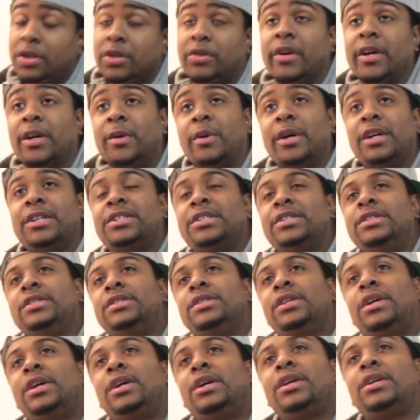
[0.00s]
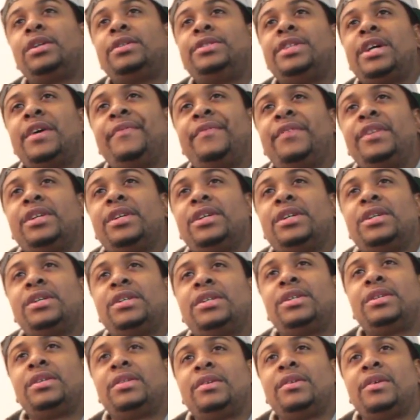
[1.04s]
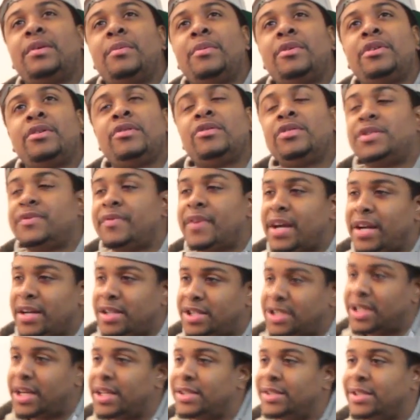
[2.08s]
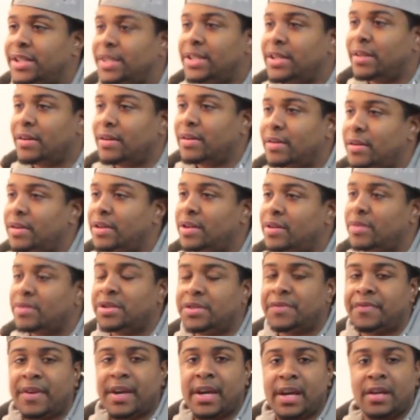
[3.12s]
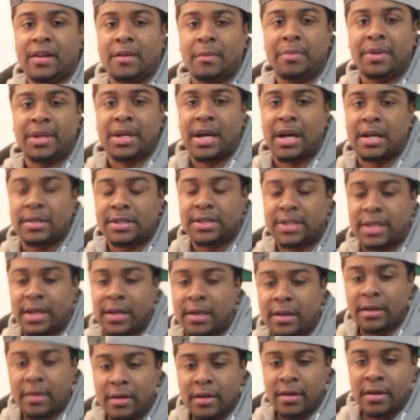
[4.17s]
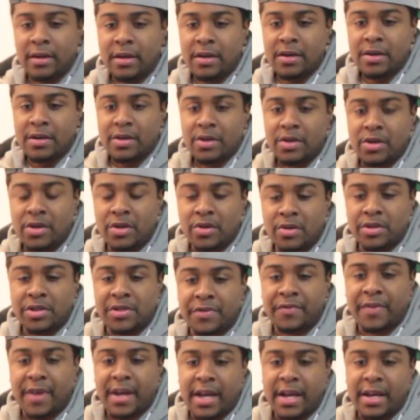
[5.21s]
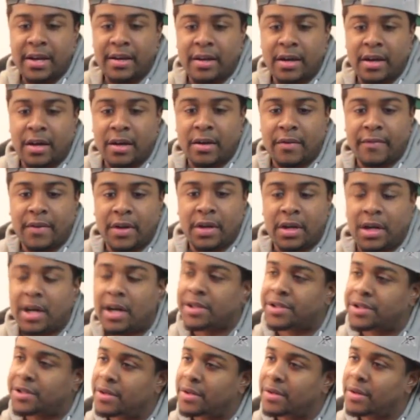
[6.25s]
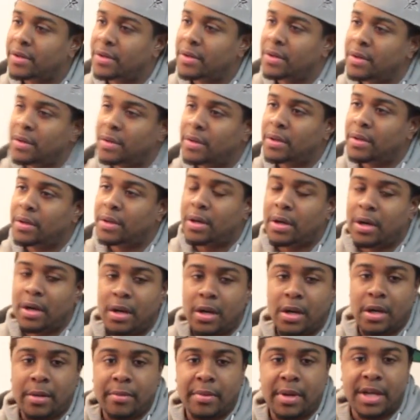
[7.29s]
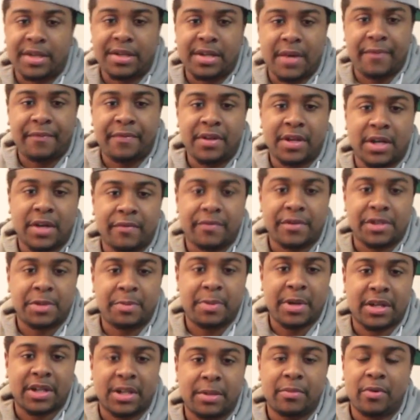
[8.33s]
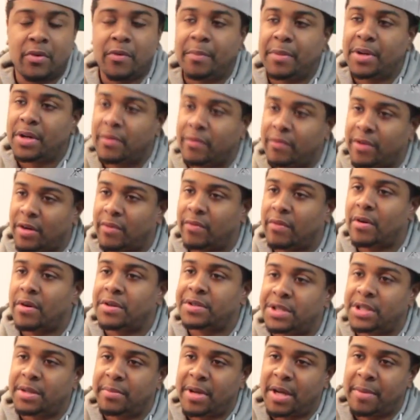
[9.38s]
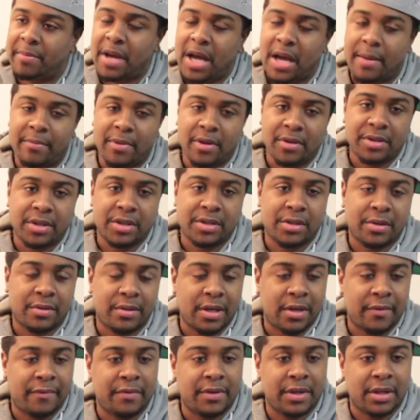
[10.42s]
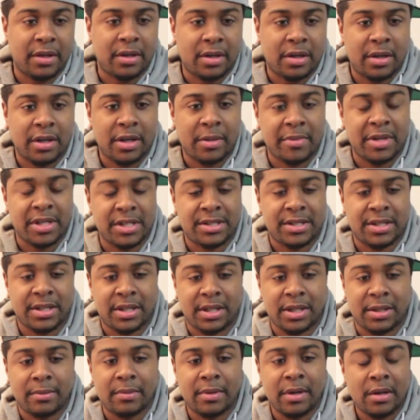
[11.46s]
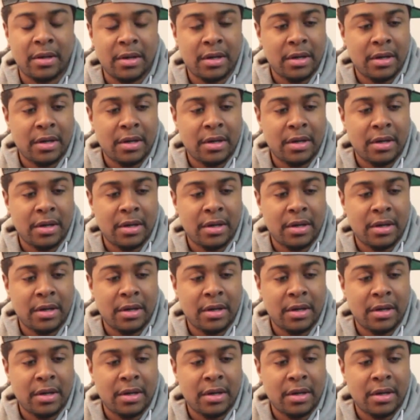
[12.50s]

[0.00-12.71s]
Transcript: Great question. Definitely a huge fan of Jay-Z, huge fan of Beyonce, huge fan of Usher. I definitely can respect the movement of Rick Ross and Maybach Music, so definitely him and his team.